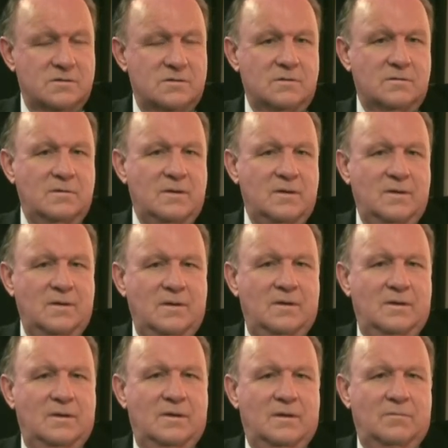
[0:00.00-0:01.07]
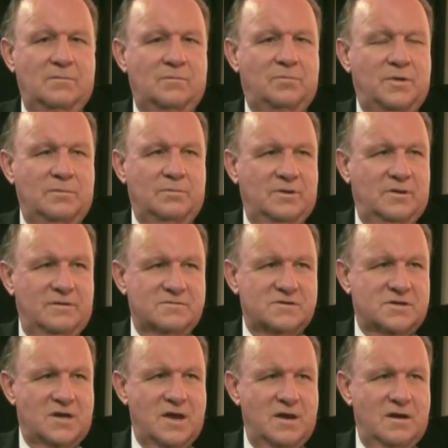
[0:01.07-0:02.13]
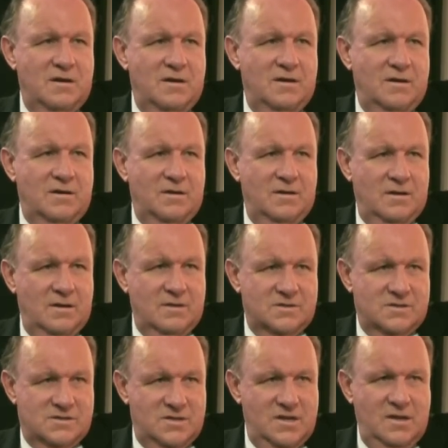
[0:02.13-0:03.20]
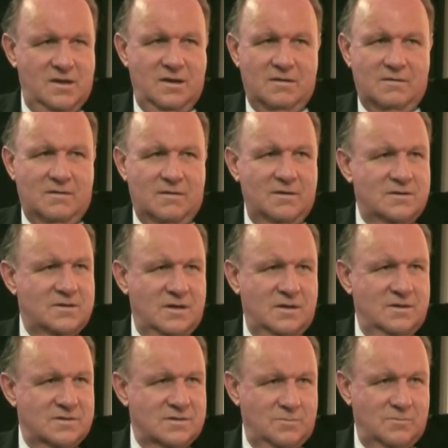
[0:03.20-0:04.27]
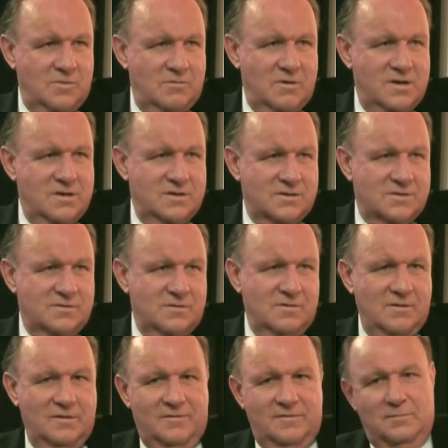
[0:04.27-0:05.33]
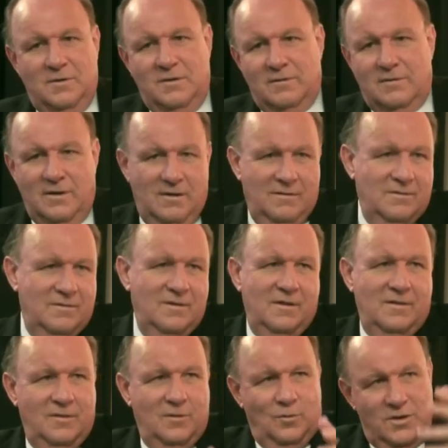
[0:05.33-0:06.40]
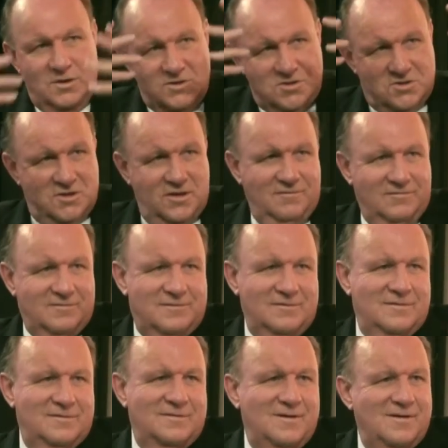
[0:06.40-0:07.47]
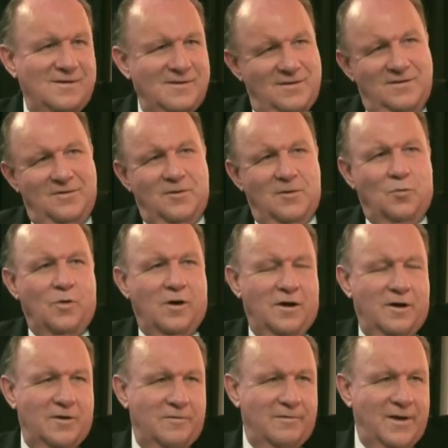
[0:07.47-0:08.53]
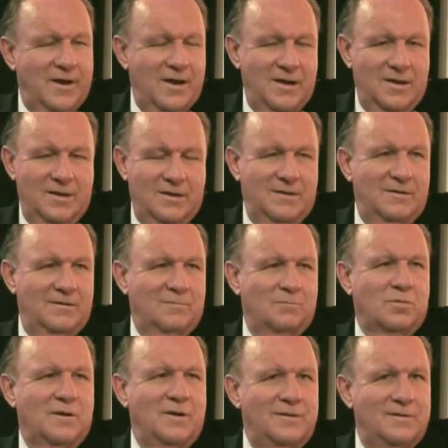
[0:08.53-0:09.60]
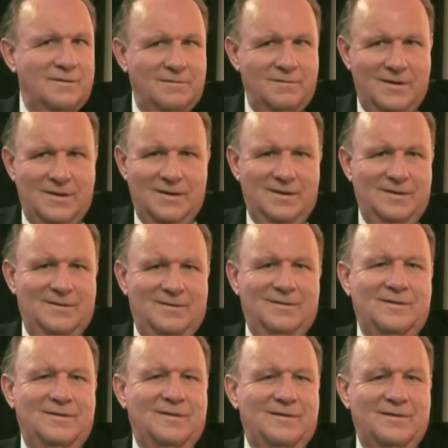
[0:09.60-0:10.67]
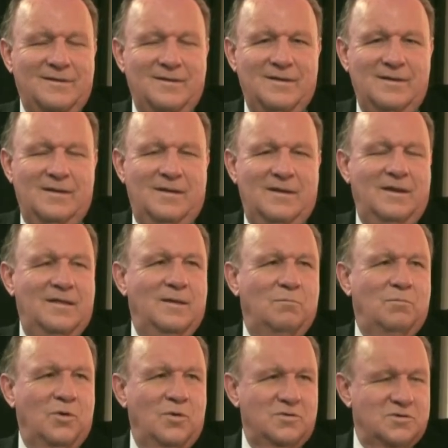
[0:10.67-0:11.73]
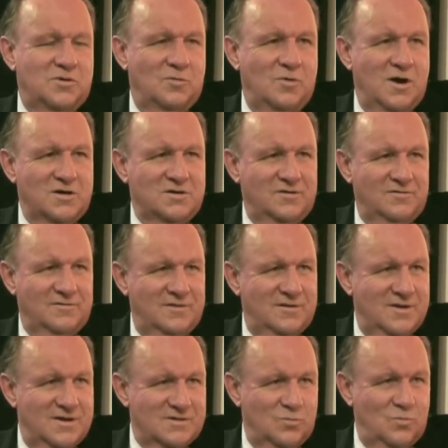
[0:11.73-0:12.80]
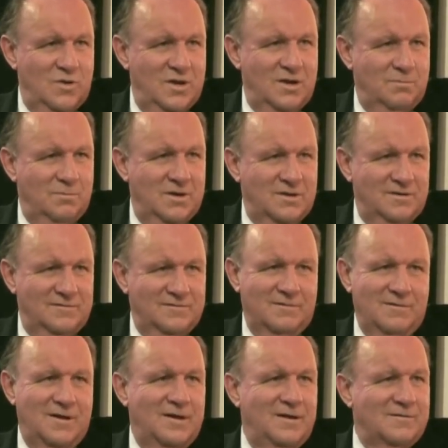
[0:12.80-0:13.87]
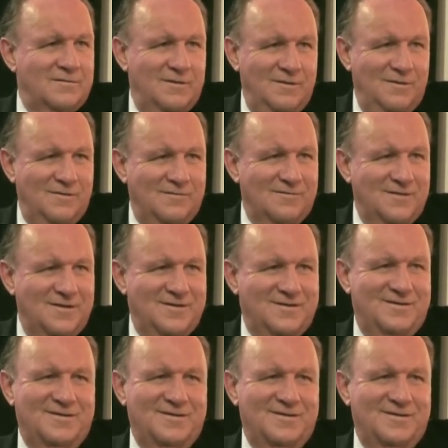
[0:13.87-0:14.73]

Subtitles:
So people that have scattered at sea can tell you some horrendous stories about how the wind shifts and you're wearing granny and you're breathing granny, and the boat you're washing for the next week because granny's all over it.